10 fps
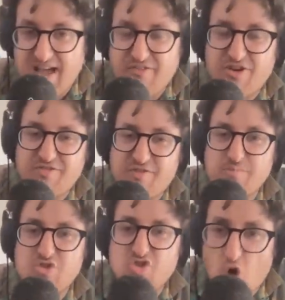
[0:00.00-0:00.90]
I've heard
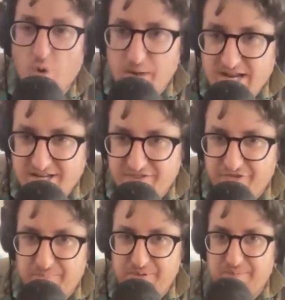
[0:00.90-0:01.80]
from so many
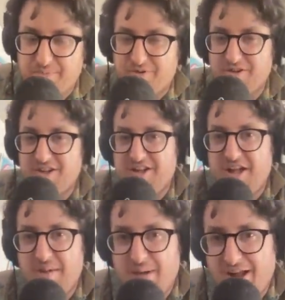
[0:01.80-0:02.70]
different people
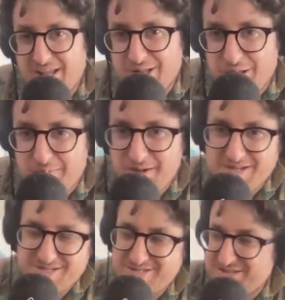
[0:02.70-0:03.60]
about Elon
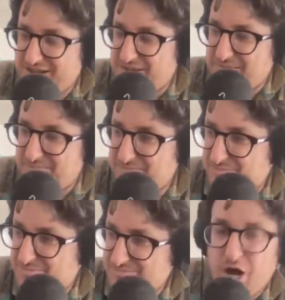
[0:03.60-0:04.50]
Musk's um,
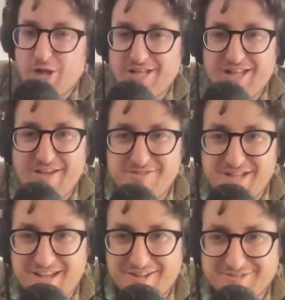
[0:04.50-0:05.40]
poly
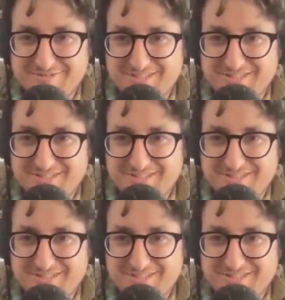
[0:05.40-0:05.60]
lifestyle.